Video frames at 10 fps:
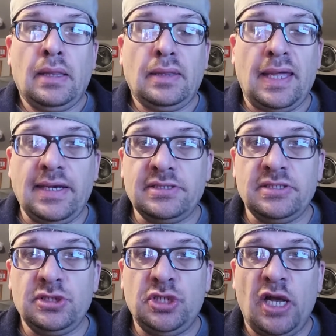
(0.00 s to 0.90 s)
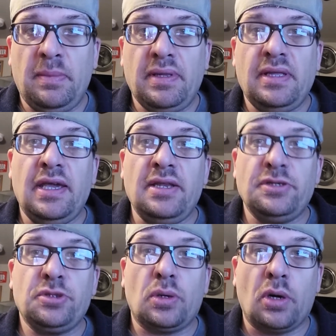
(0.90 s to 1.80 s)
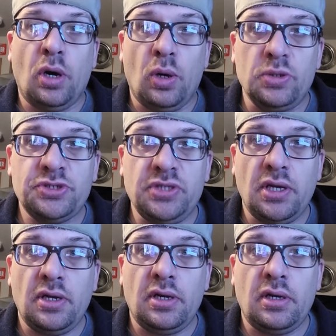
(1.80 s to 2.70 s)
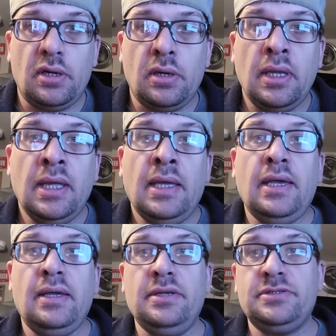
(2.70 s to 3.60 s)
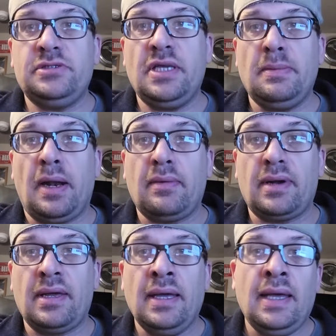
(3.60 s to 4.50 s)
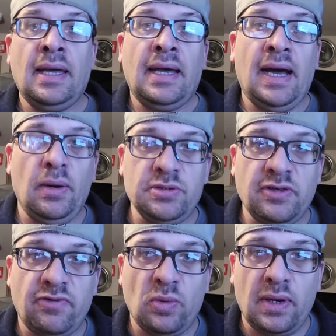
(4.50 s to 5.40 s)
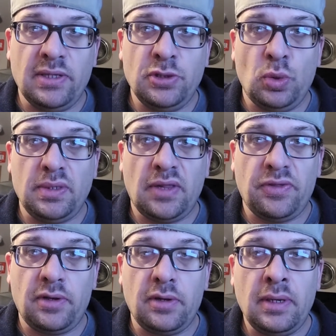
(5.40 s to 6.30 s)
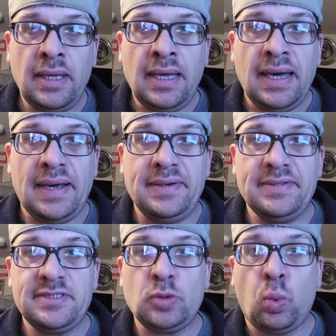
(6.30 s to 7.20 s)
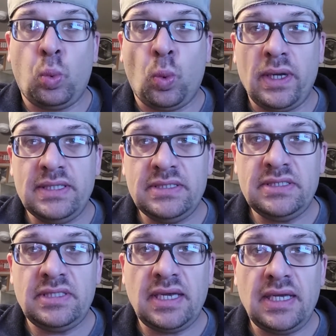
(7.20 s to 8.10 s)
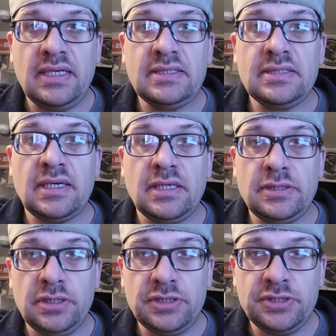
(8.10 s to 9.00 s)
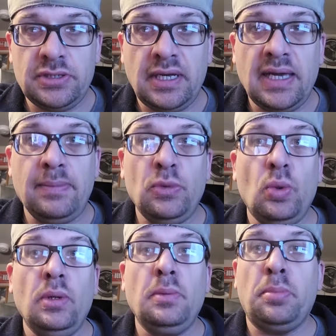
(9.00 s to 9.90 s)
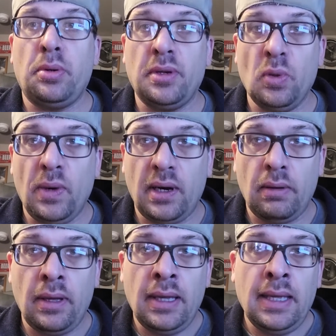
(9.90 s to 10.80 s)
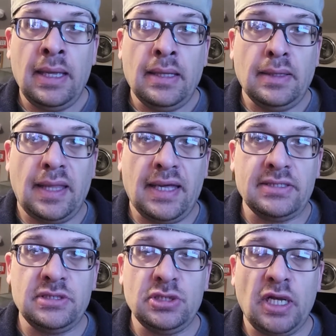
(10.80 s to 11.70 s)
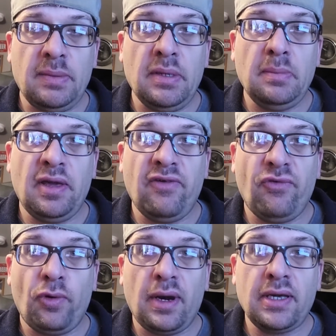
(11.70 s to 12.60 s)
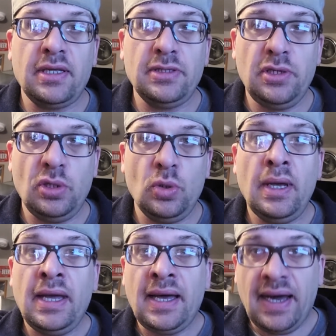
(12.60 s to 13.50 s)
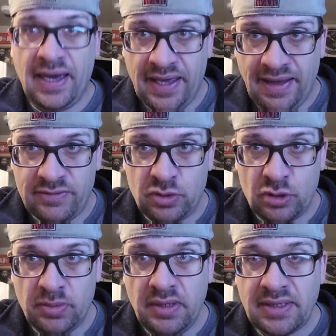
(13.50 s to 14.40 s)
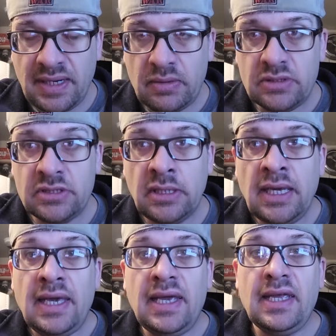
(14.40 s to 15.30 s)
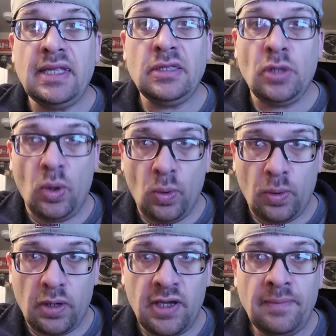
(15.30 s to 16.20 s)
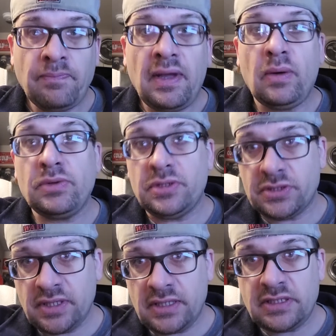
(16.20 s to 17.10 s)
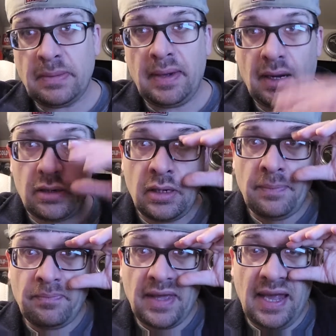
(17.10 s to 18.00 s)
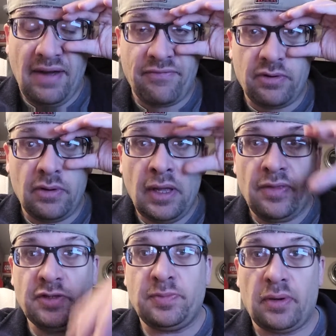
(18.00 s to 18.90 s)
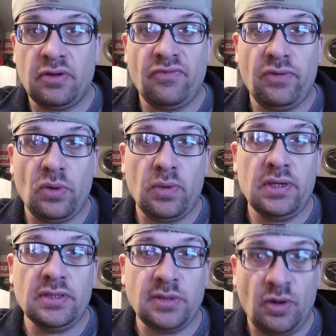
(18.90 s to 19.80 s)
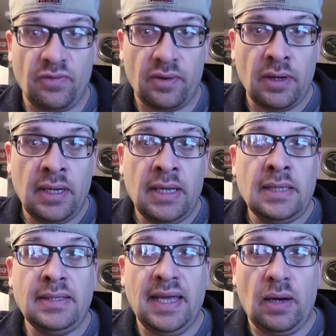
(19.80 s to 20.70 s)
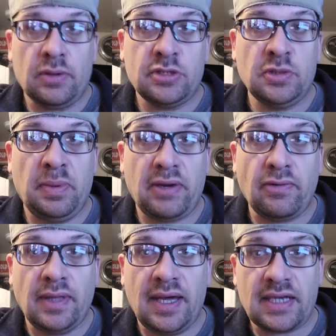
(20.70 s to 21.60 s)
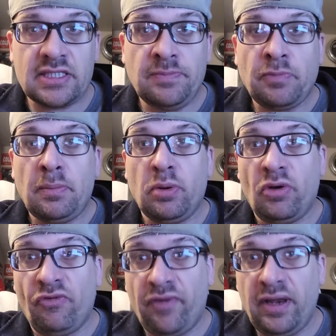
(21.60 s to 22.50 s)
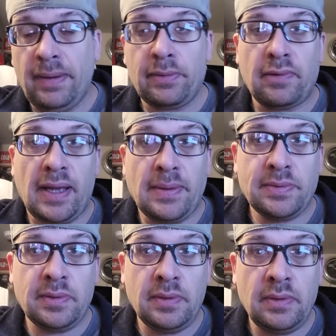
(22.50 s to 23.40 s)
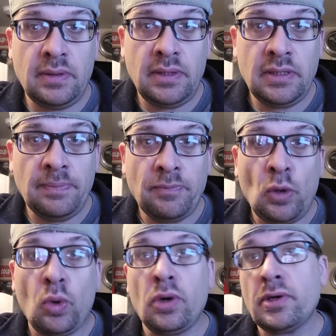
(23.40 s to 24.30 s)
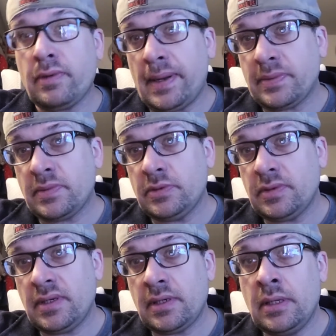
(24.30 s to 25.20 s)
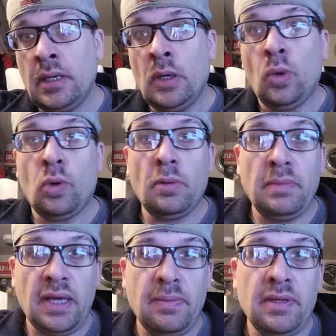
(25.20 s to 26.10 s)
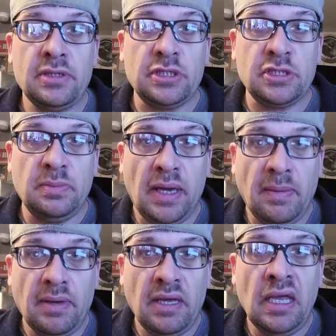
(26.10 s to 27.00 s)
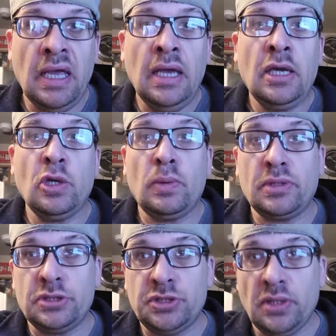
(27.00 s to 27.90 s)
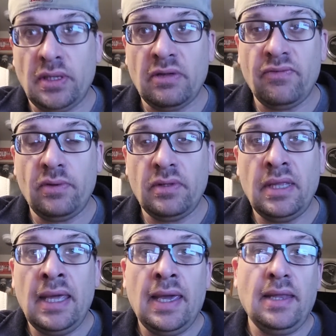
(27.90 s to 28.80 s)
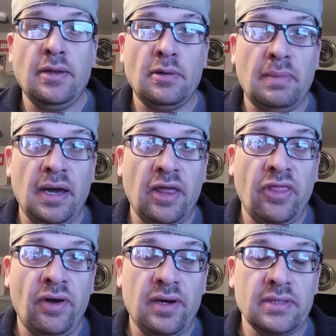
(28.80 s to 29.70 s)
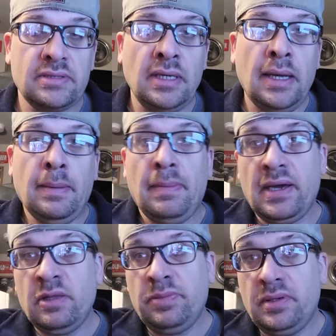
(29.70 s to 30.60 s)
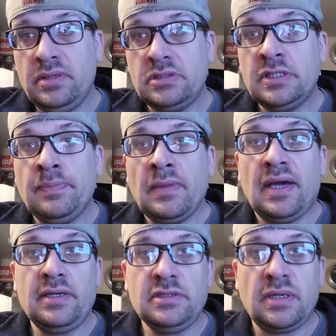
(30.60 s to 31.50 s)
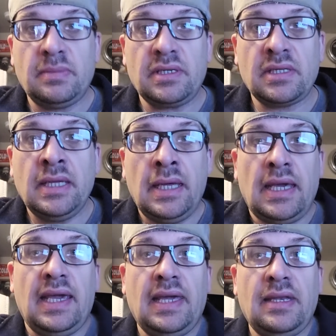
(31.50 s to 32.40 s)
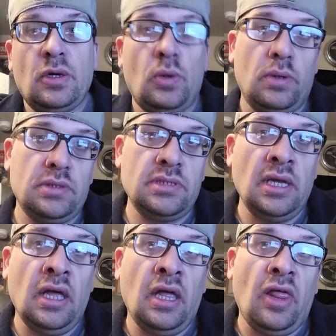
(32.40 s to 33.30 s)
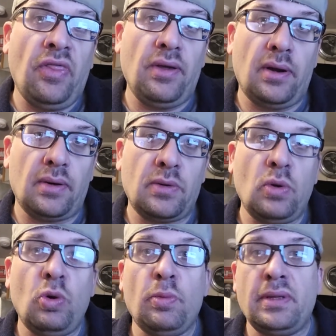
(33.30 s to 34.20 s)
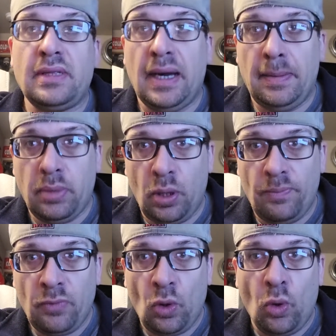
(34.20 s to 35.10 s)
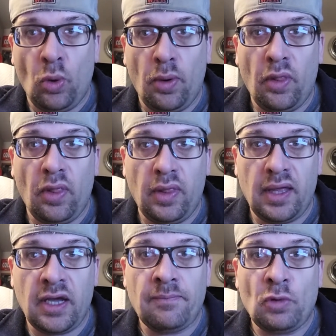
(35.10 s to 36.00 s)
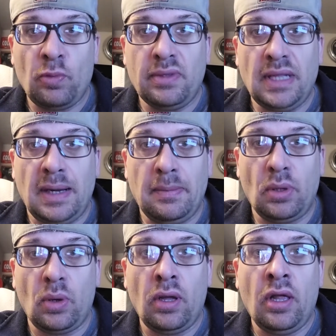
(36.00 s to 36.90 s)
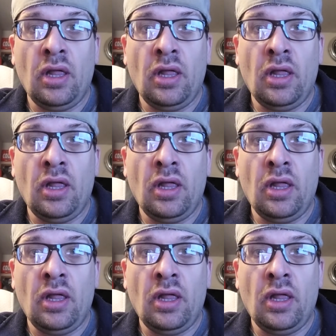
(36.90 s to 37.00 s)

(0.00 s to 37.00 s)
Ladies and gentlemen, it is your host here. It is Team Rai. How is everyone doing out there on this Wednesday's edition? I am doing pretty well. Ladies and gentlemen, before I continue, I have social media accounts, and don't worry, I will discuss that matter after this part of the video is over. Now, sit back, relax, put your feet up, grab something to eat, or grab some drink, or maybe, just maybe, you want to chill like a villain and hear my thoughts, my opinions on the subject, and of course, the article will be down below, or the link will be down below.